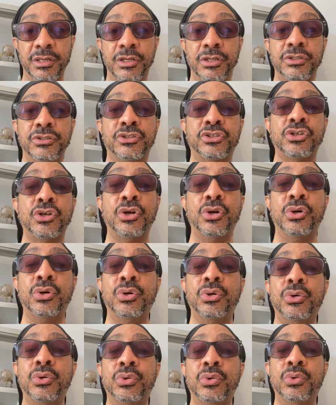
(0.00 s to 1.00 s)

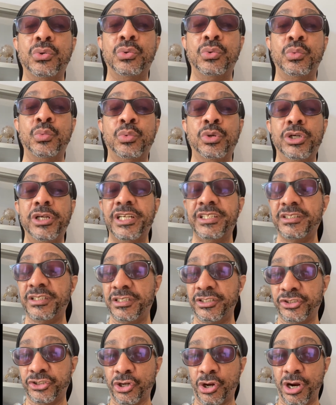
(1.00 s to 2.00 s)
So we'll get to
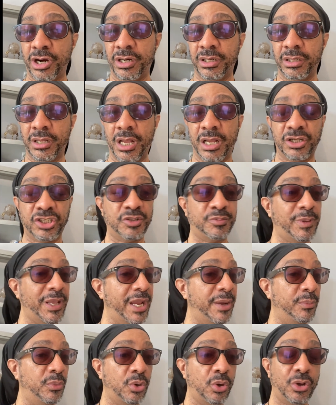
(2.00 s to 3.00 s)
the chart. I'll
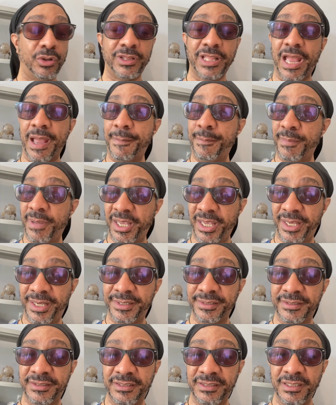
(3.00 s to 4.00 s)
explain what all that
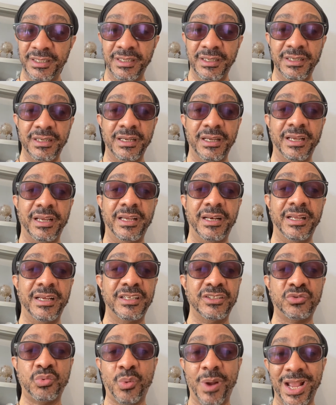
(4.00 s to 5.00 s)
means. It
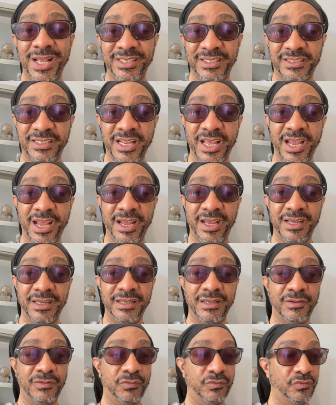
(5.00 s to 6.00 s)
is
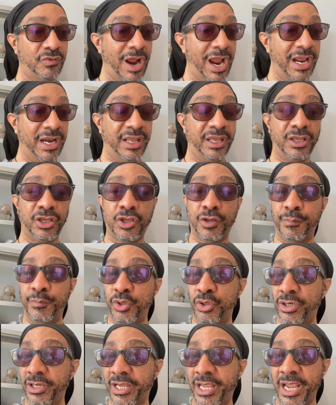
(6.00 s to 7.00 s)
Wednesday, writing,
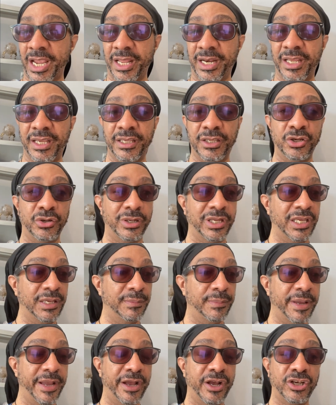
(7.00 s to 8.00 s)
communicating, your
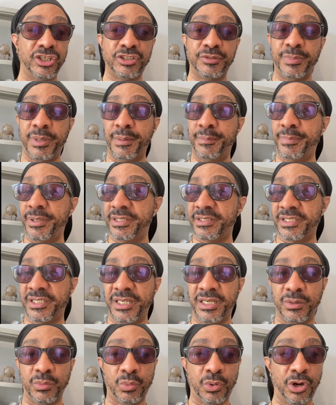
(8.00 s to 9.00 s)
emails, be
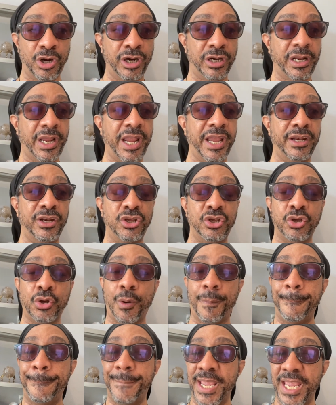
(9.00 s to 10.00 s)
busy at work, handle your
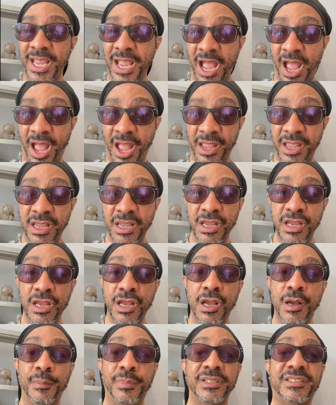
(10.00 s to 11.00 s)
BI,
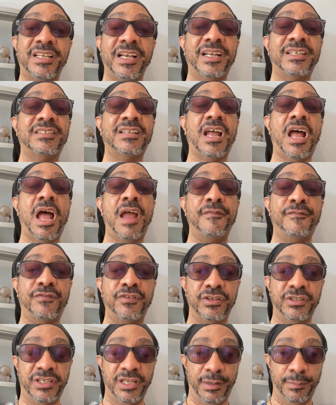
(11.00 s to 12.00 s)
but take time for
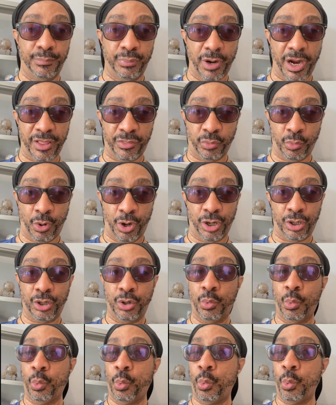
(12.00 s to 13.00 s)
deep breath work,
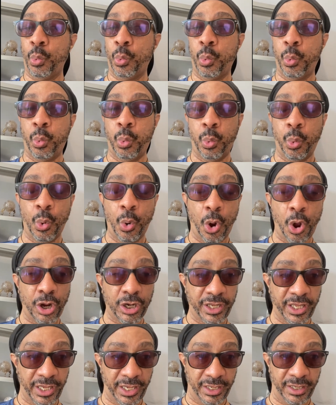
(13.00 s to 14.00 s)

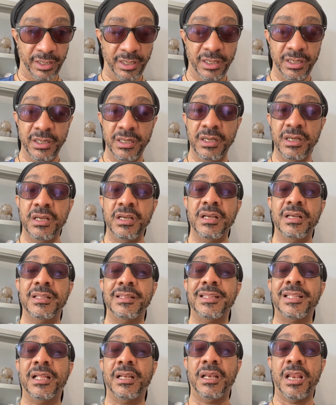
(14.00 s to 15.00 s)
walking,
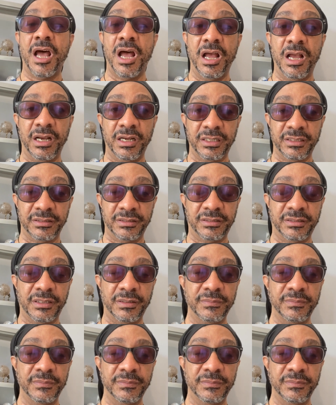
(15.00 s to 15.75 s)
the lungs,